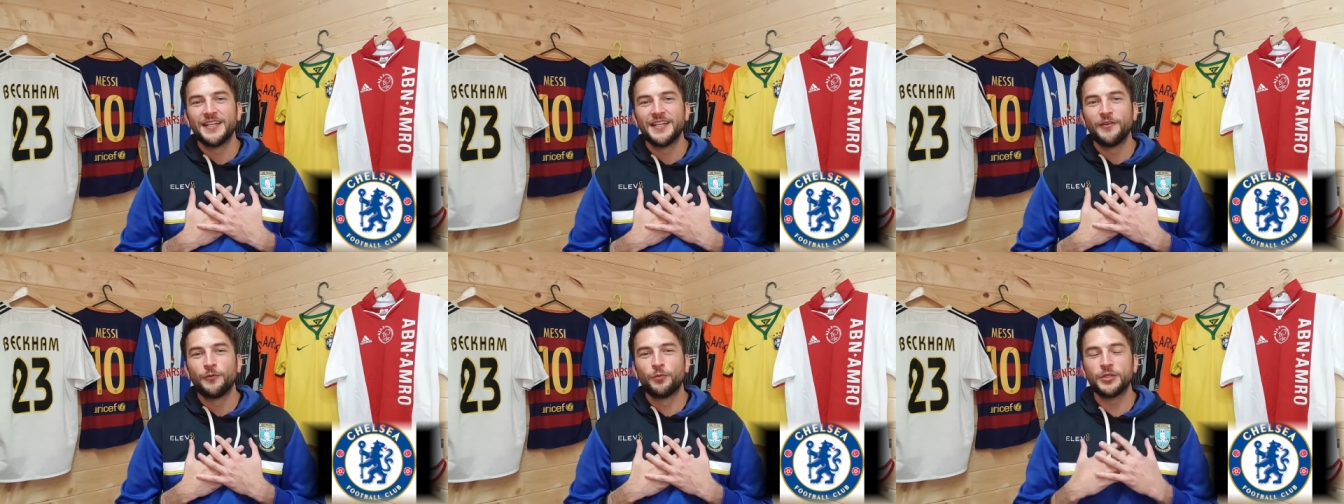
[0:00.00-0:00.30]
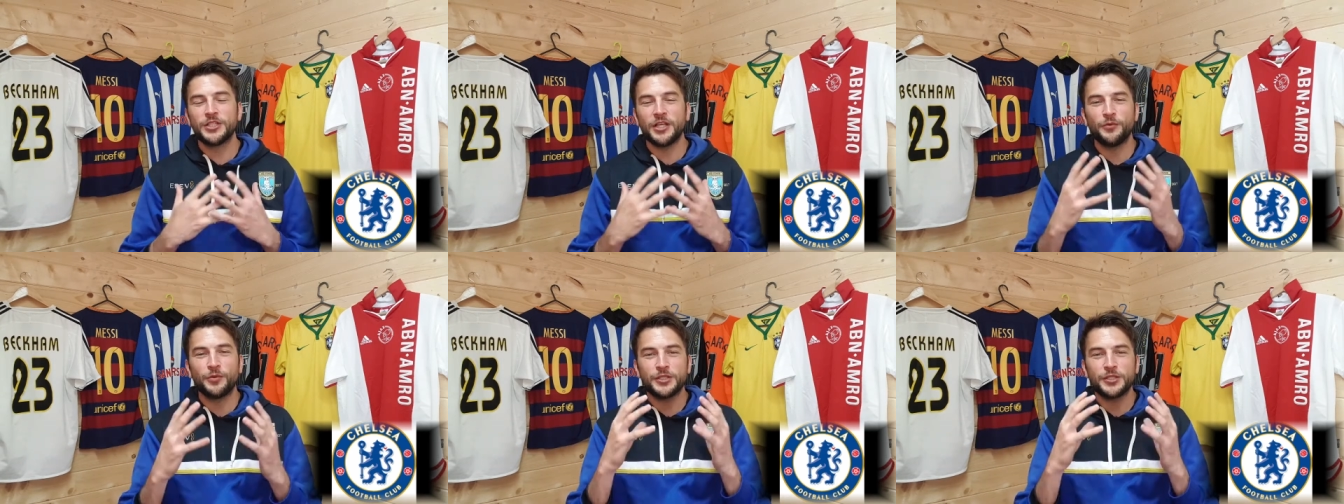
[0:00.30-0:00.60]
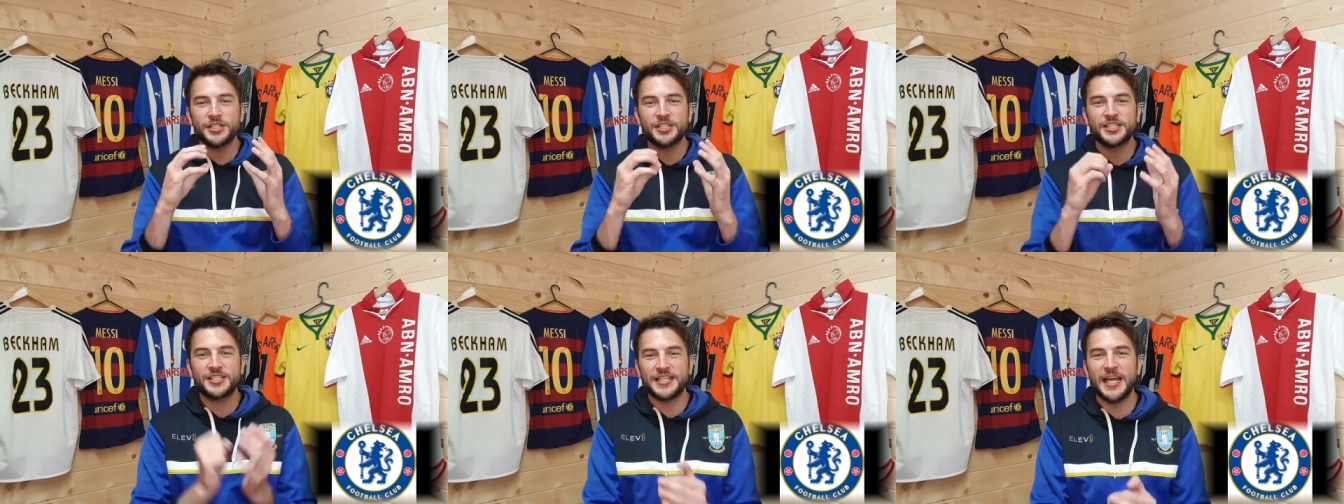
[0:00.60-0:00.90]
was
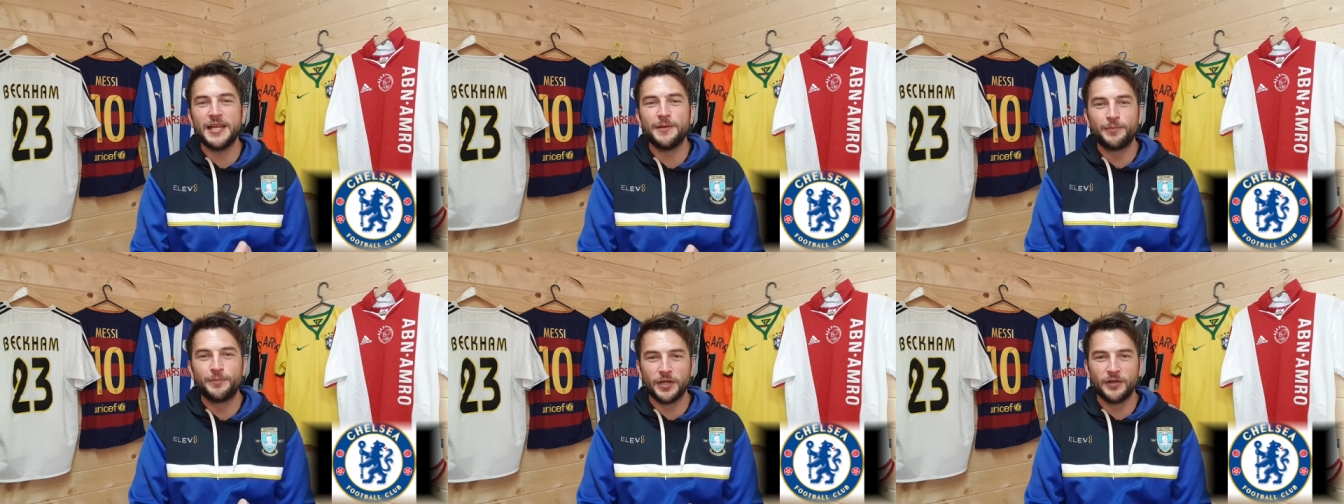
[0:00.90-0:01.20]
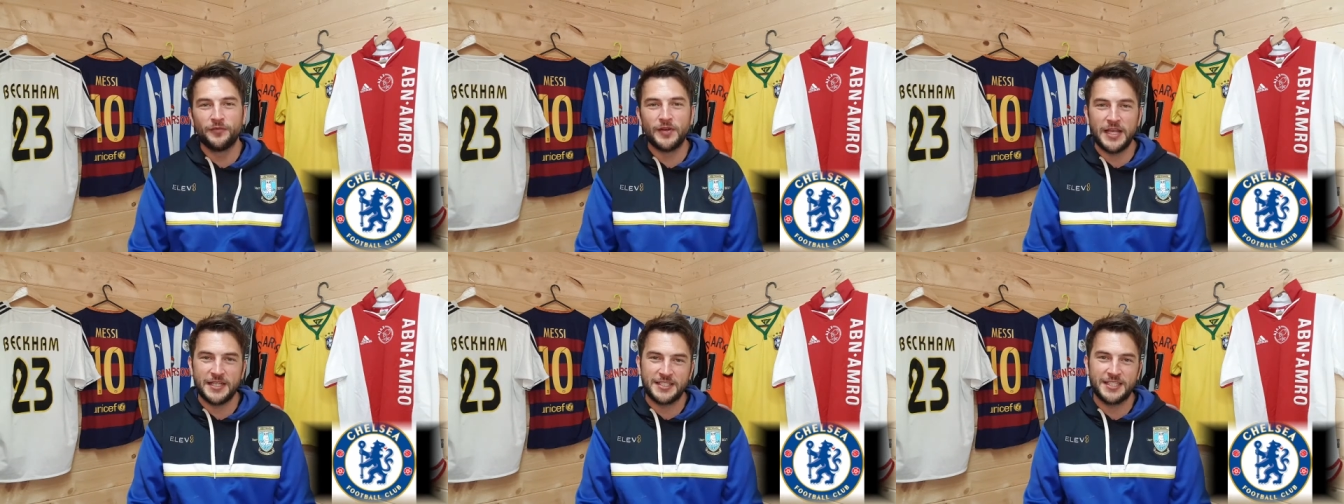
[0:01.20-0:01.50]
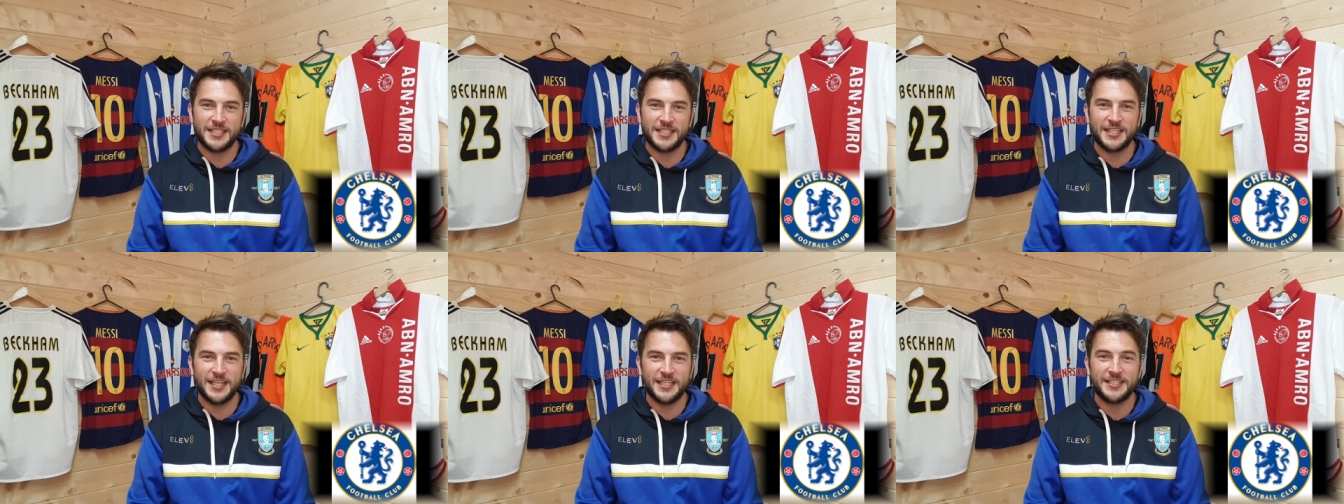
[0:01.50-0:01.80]
a staple of
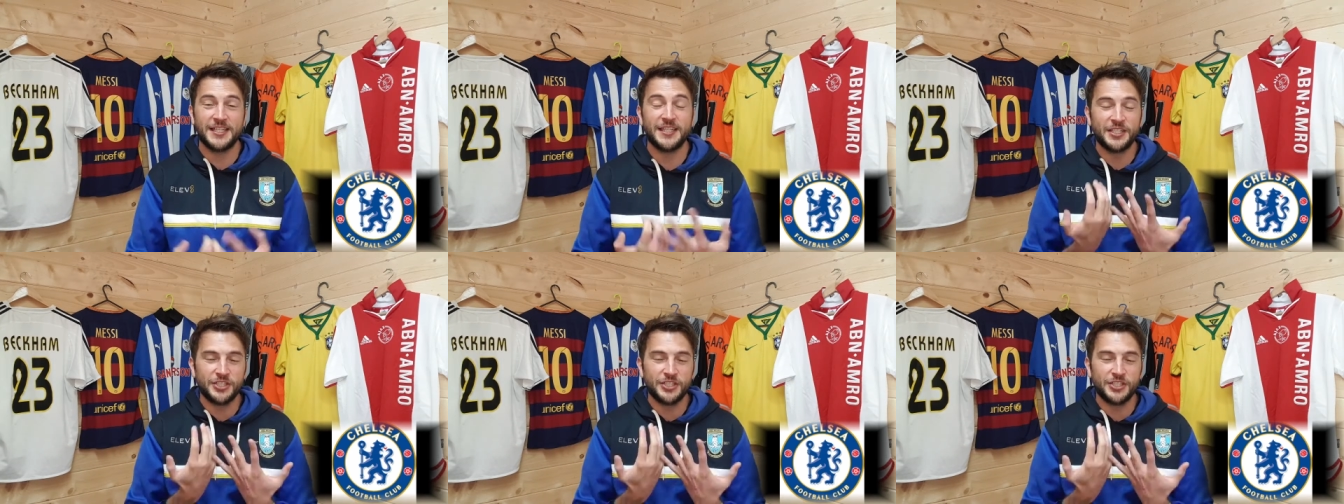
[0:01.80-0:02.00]
Leicester City.